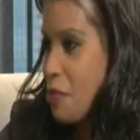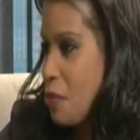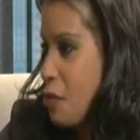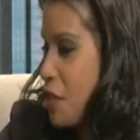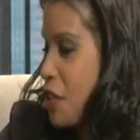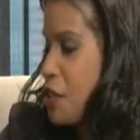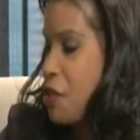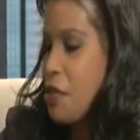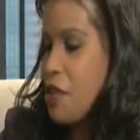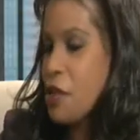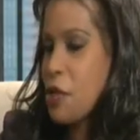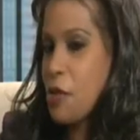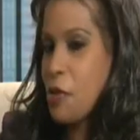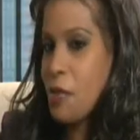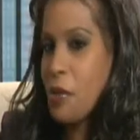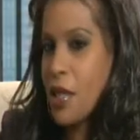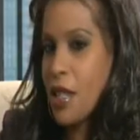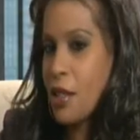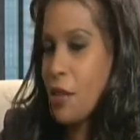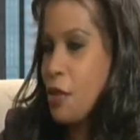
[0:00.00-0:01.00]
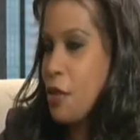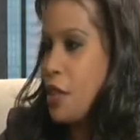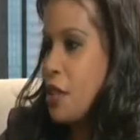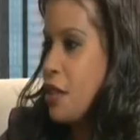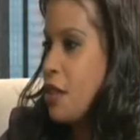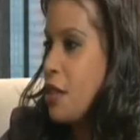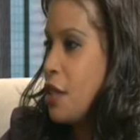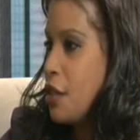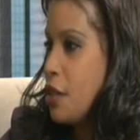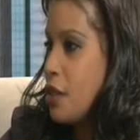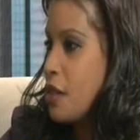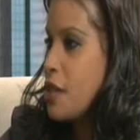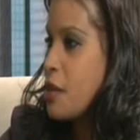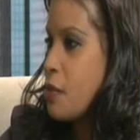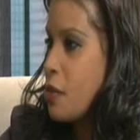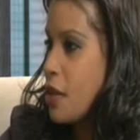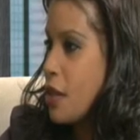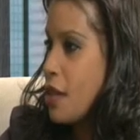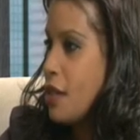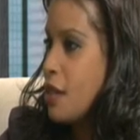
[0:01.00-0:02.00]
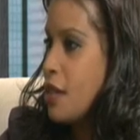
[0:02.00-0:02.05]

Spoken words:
We treasure Buck O'Neill here as well.